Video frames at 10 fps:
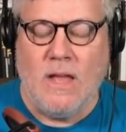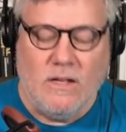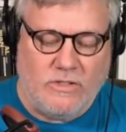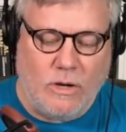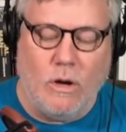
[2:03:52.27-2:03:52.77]

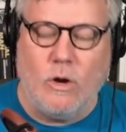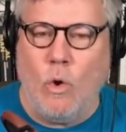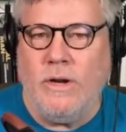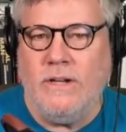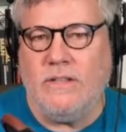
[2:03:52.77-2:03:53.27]
So
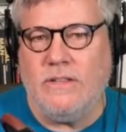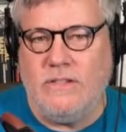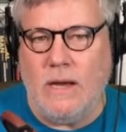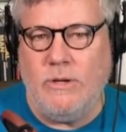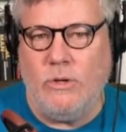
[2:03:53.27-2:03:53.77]
according to the
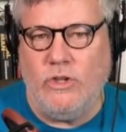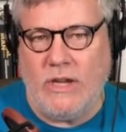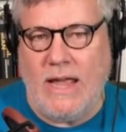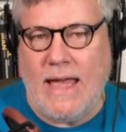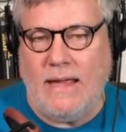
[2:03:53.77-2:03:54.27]

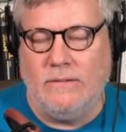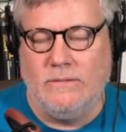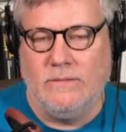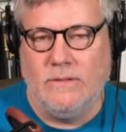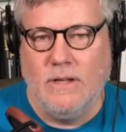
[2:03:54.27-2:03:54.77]
WGA,
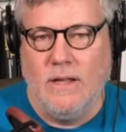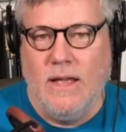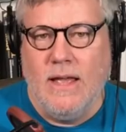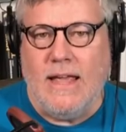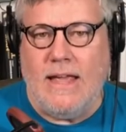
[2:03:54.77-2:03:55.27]

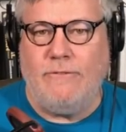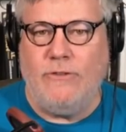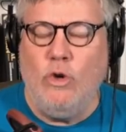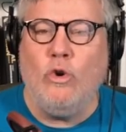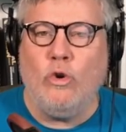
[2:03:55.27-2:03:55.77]
if
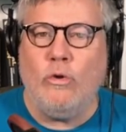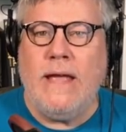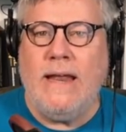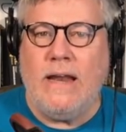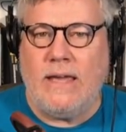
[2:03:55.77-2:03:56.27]
you
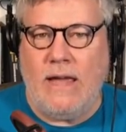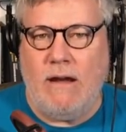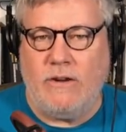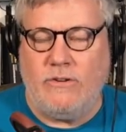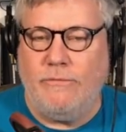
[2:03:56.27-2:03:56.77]
create a
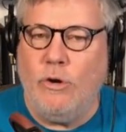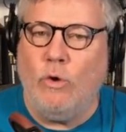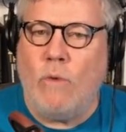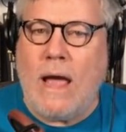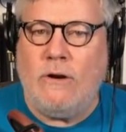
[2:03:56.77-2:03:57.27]
character, if
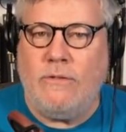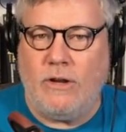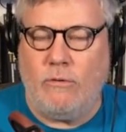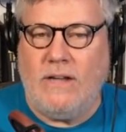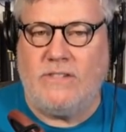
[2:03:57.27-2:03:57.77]
you're a writer
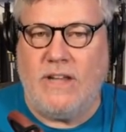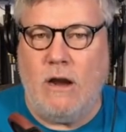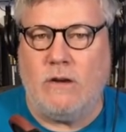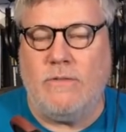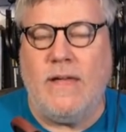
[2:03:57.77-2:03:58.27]
that creates a
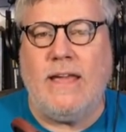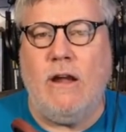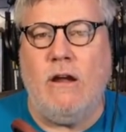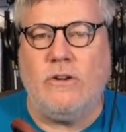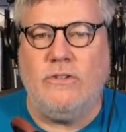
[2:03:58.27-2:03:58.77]
character and that
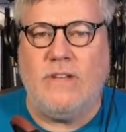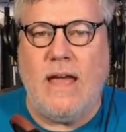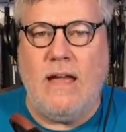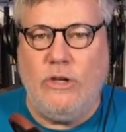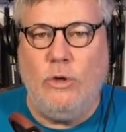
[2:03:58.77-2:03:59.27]
character is
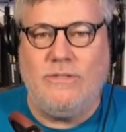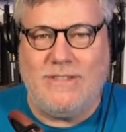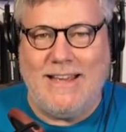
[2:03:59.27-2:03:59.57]
used